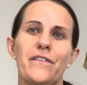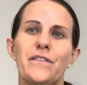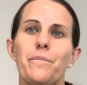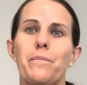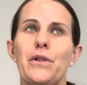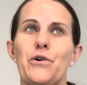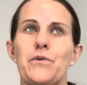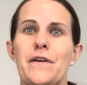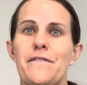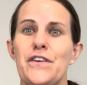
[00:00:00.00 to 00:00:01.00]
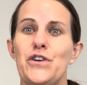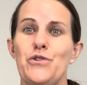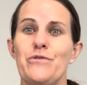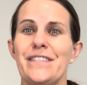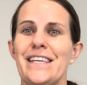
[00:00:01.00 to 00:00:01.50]
blowing a
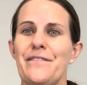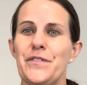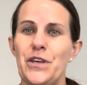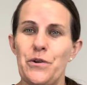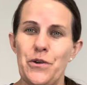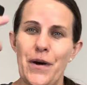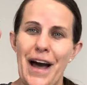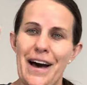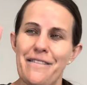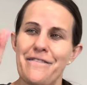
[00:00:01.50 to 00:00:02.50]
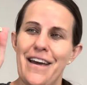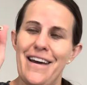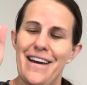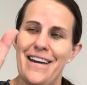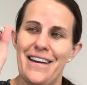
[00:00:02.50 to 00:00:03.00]
fuse, even though you have
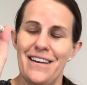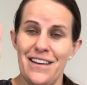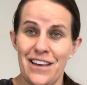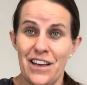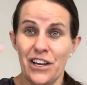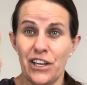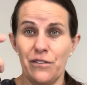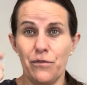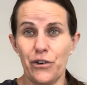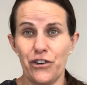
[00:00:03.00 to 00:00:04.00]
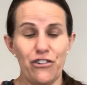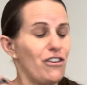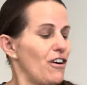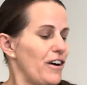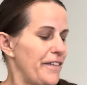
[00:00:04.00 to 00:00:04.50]
a converter
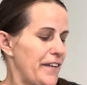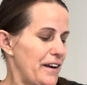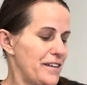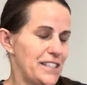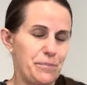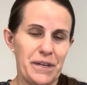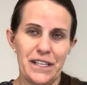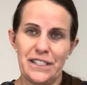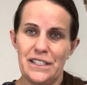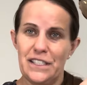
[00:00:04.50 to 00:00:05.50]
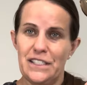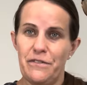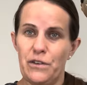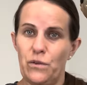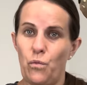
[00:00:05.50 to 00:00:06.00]
on there, it's because the
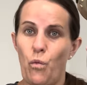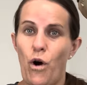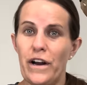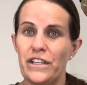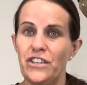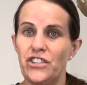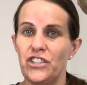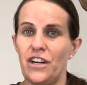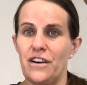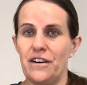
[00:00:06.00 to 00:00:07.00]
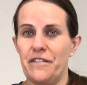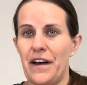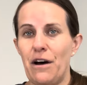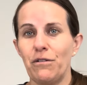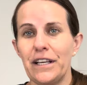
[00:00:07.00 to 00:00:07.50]
different wattage of
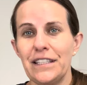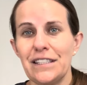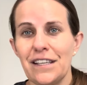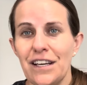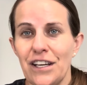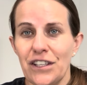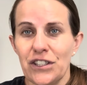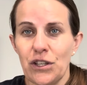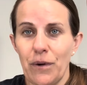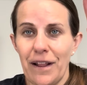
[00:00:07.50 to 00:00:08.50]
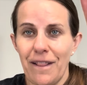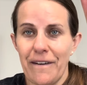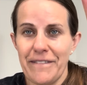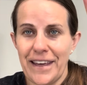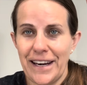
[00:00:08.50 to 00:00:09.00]
outlets. So I
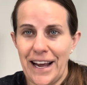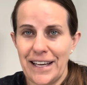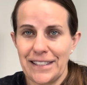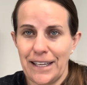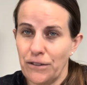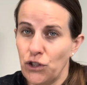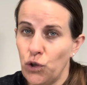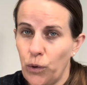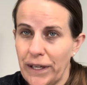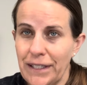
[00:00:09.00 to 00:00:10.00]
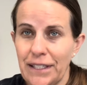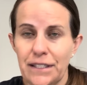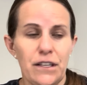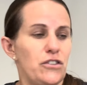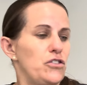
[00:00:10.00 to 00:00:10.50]
love that it has that choice, as
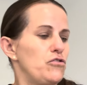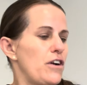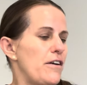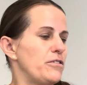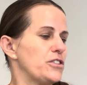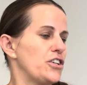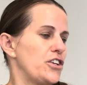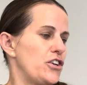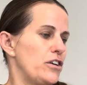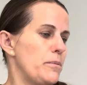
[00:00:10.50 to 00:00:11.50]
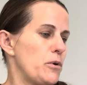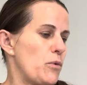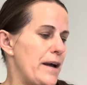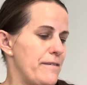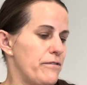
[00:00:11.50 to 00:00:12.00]
I do travel to Europe
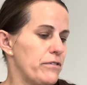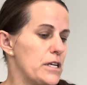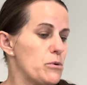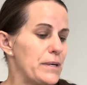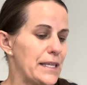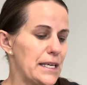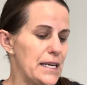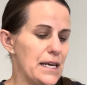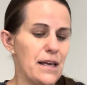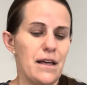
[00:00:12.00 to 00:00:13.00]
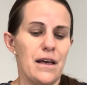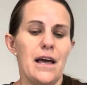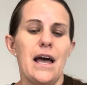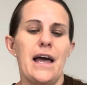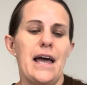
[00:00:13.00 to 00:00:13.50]
quite frequently.
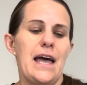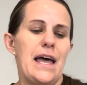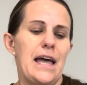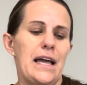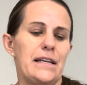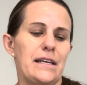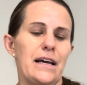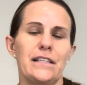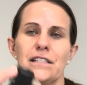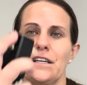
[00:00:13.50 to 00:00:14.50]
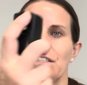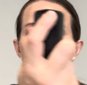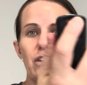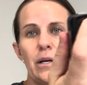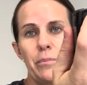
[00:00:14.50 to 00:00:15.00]
And yeah, it's got a
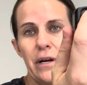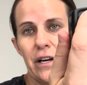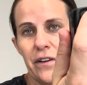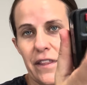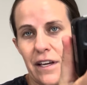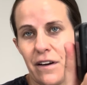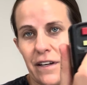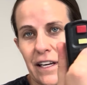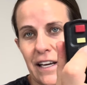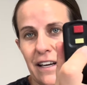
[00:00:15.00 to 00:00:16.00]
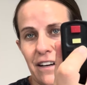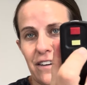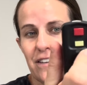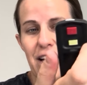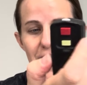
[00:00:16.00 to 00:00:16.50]
circuit breaker thing on
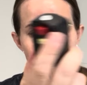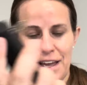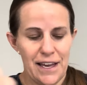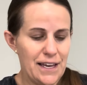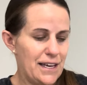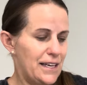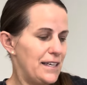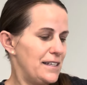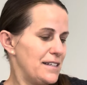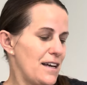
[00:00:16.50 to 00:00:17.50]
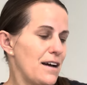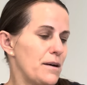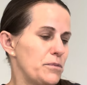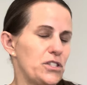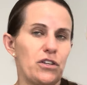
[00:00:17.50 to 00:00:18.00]
here, and yeah, I'm
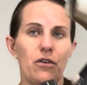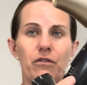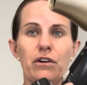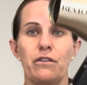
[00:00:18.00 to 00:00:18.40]
just overall